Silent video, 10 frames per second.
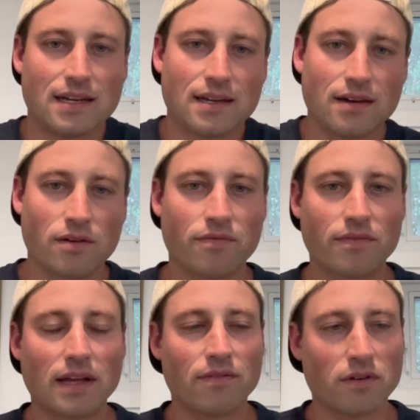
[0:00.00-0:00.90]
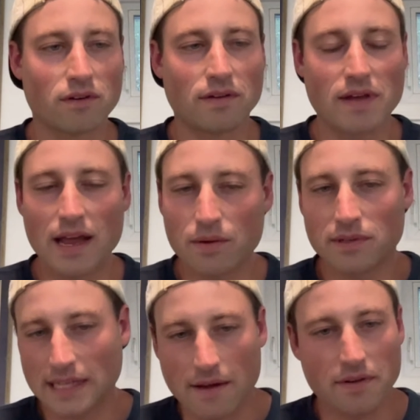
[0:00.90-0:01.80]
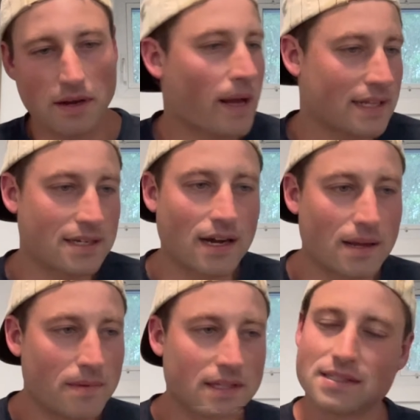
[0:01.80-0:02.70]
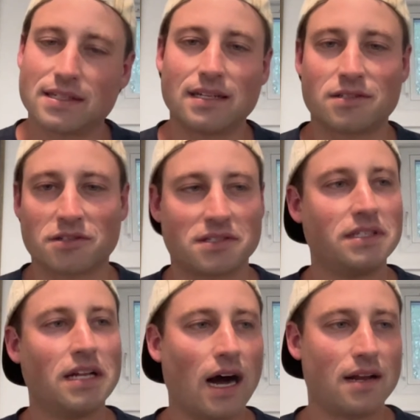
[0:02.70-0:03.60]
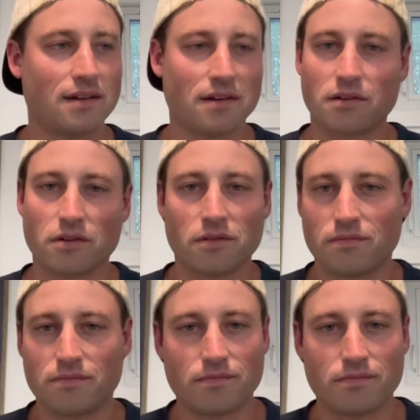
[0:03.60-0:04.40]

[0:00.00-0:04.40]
You know, if, if you're, if anyone's having a bad time, it's, it's just not a good